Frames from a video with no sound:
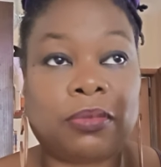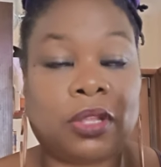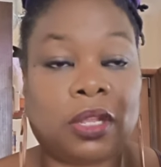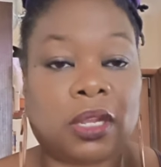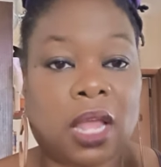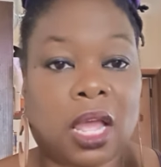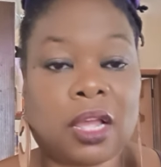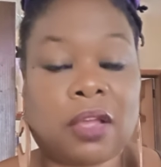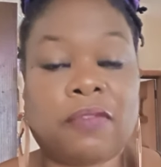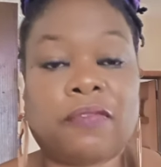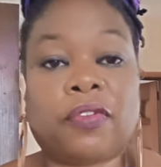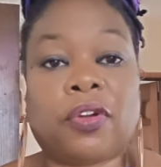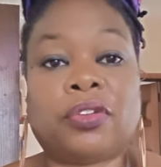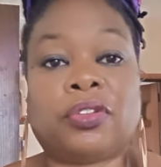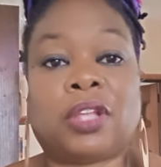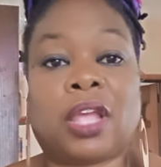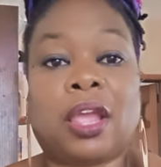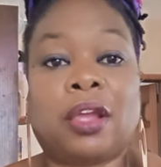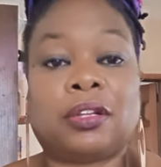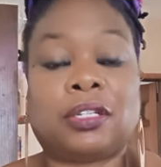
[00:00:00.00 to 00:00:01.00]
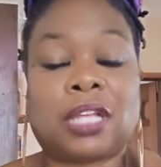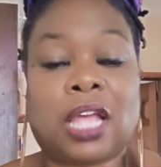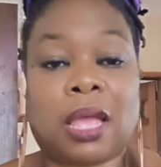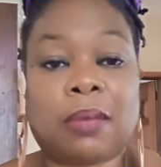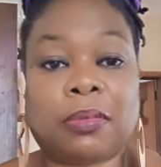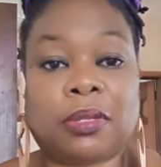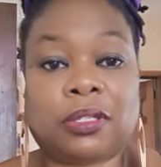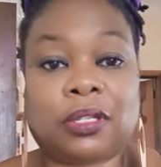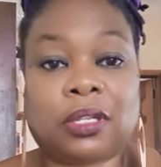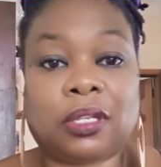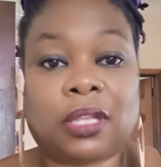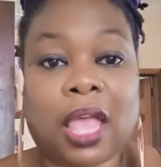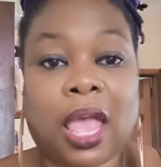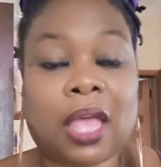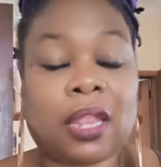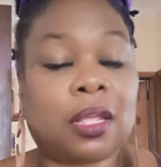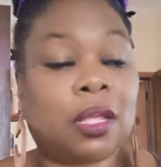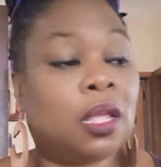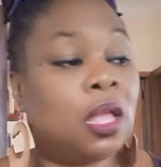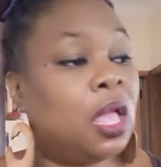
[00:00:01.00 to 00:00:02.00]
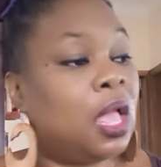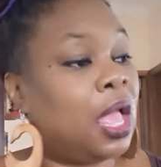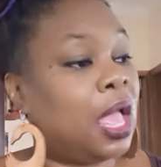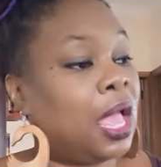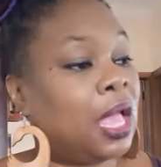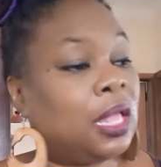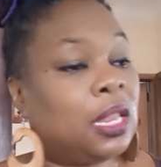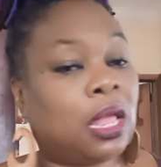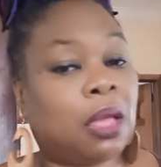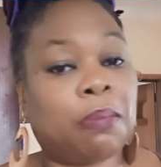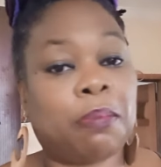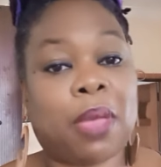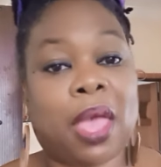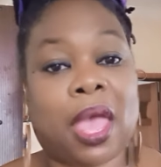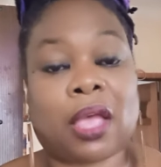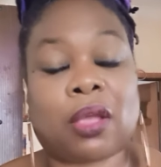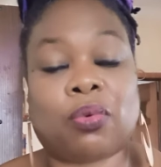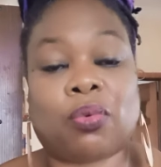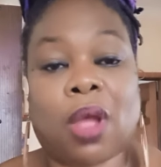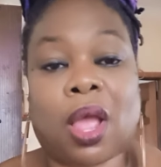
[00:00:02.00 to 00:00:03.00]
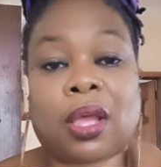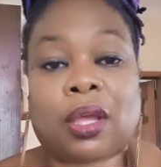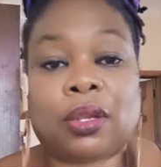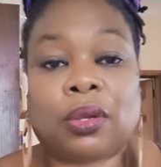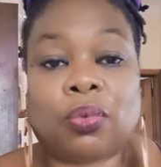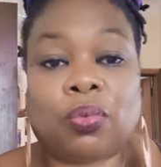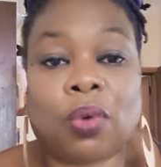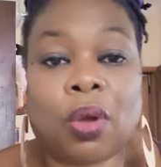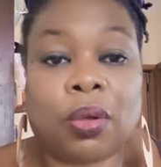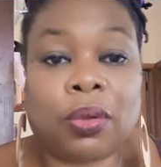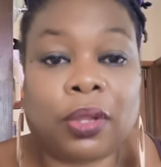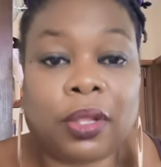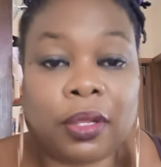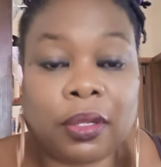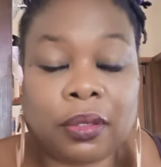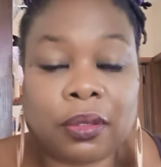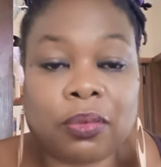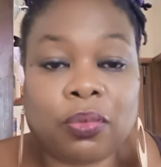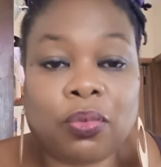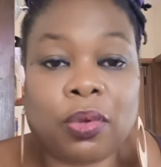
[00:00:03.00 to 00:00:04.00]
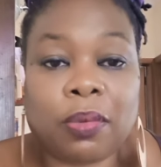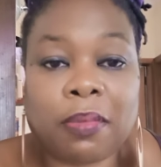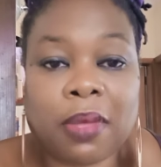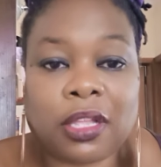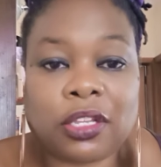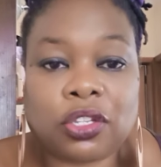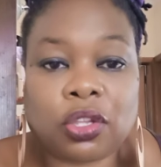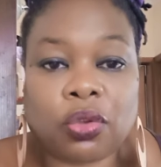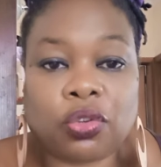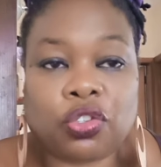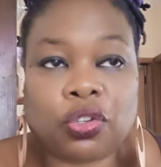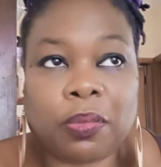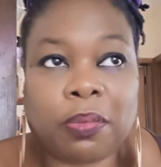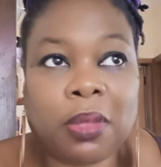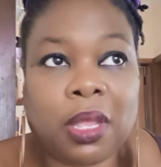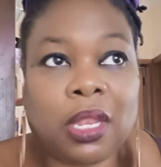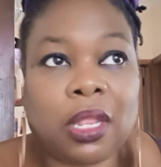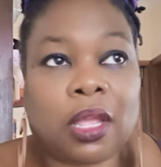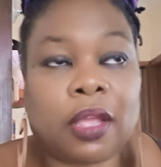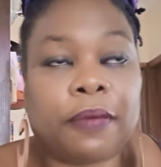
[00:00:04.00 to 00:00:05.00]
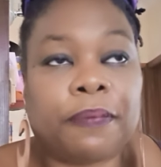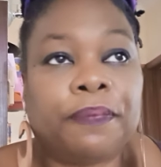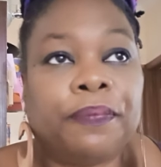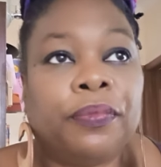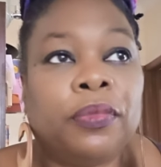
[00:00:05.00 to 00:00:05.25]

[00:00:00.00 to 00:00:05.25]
Then I convert the airtime into data, and I'm back rocking and rolling with my social media.